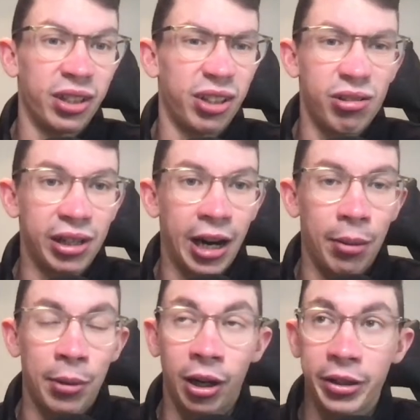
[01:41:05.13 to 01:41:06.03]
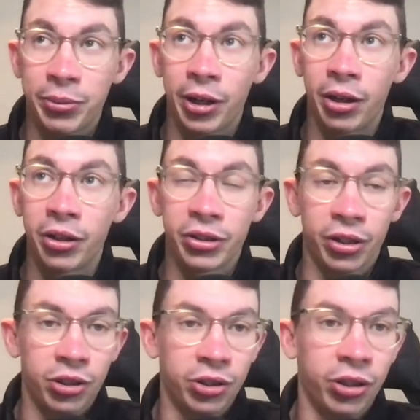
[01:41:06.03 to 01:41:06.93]
I don't caramelize my onions,
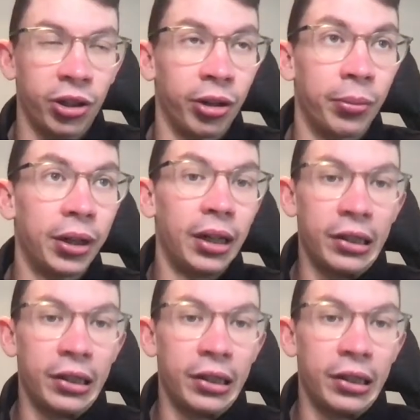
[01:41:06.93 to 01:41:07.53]
I just cook them.